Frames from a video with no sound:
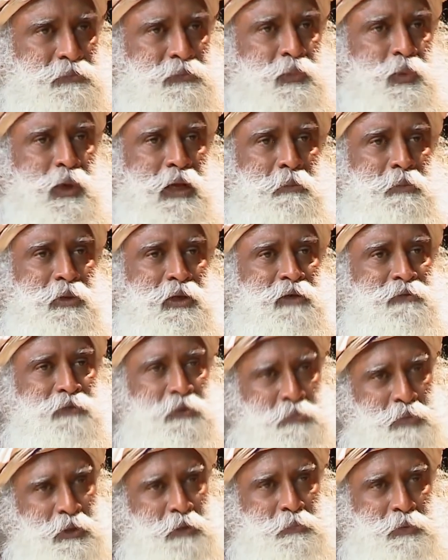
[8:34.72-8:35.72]
well-being of
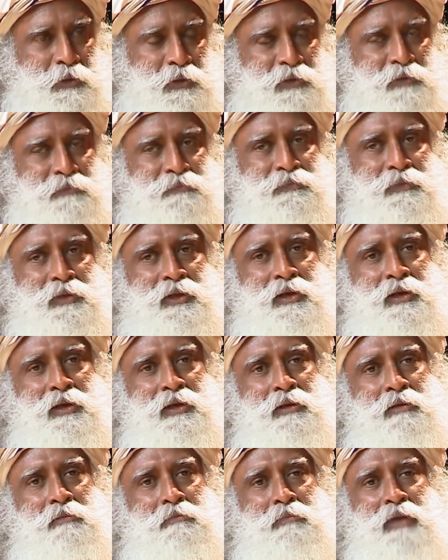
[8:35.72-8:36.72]
the people
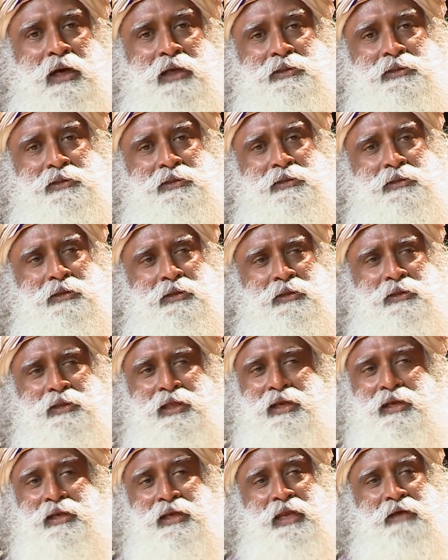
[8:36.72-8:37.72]
but
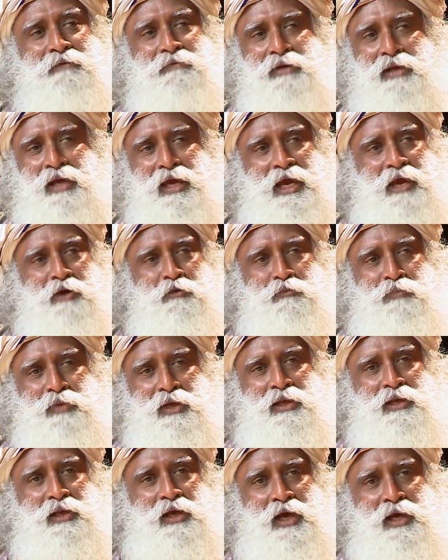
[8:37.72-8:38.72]
there never have
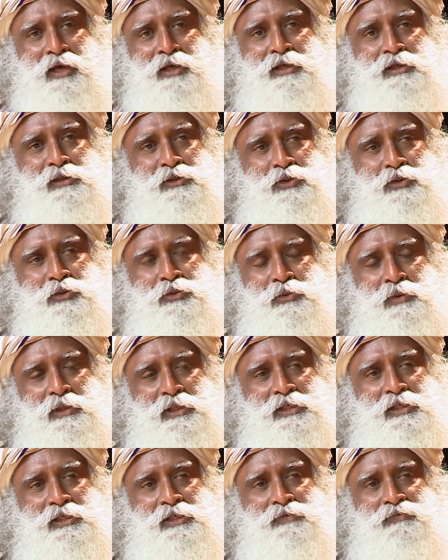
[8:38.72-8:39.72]
been ideal
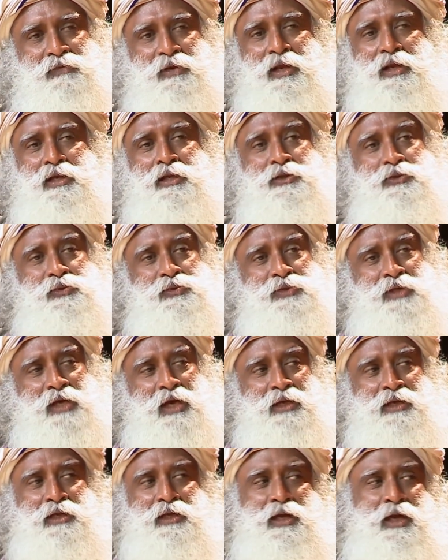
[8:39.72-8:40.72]
situations for any
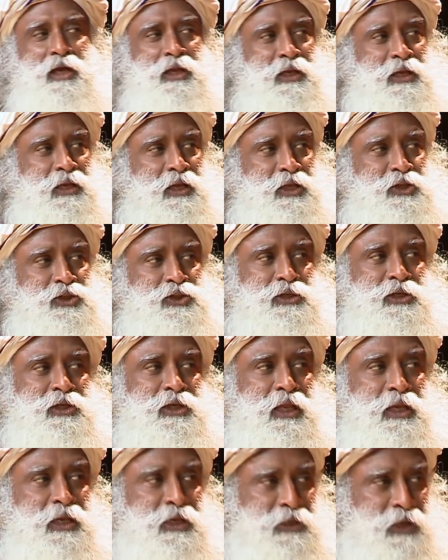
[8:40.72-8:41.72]
society, any nation at
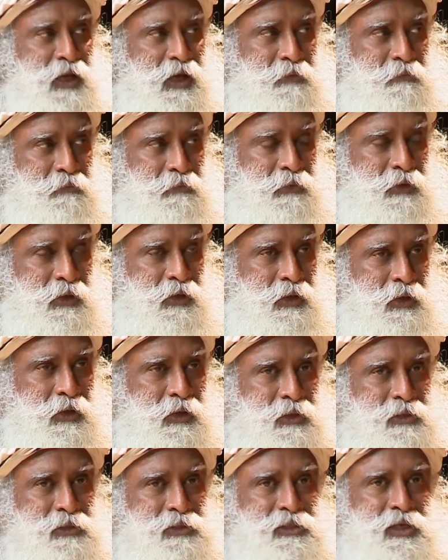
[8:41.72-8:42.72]
any time.
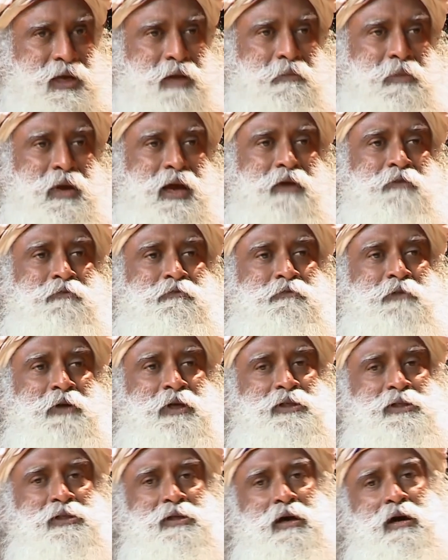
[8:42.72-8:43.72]
Some have
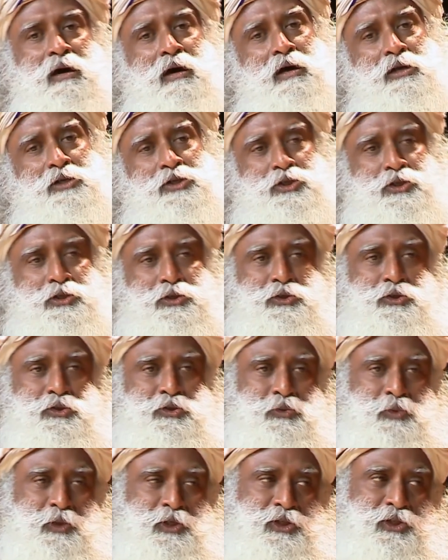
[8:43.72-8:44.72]
faced harsher
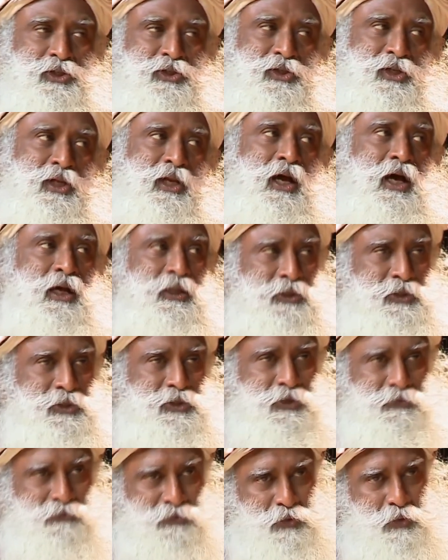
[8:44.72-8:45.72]
situations than
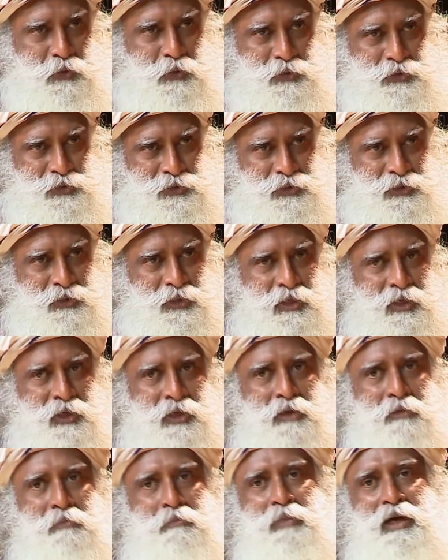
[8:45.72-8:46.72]
others, of course,
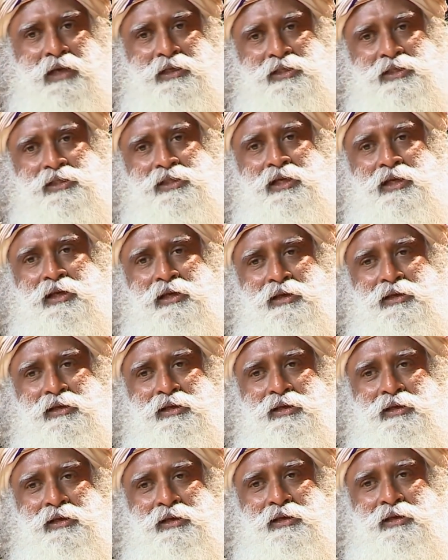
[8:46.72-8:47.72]
but still,
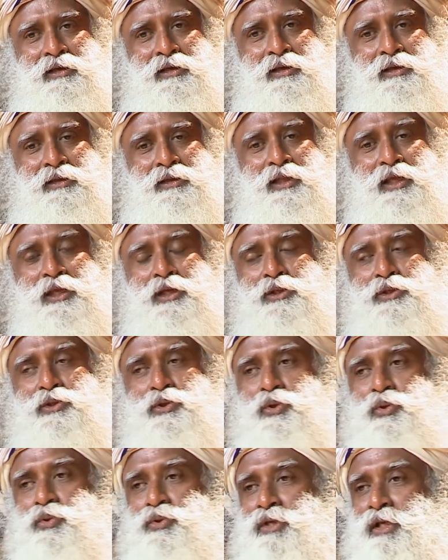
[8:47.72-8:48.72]
there is
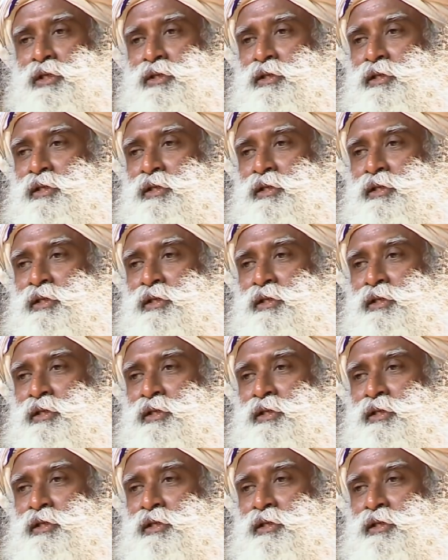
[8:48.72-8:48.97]
no such